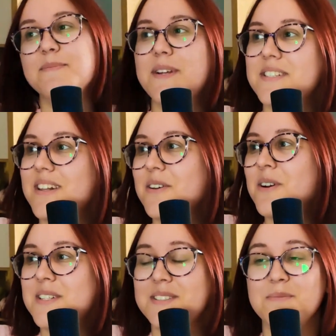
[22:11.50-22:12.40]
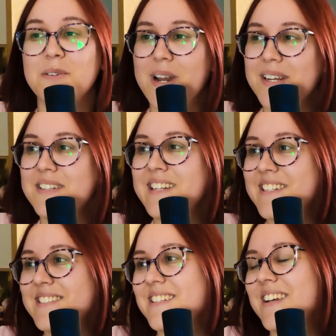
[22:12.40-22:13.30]
especially when it's
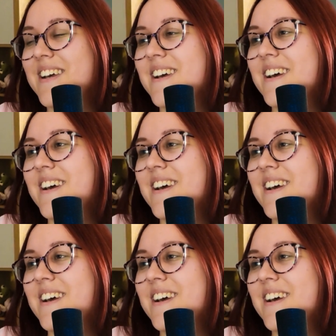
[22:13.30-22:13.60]
miraculous.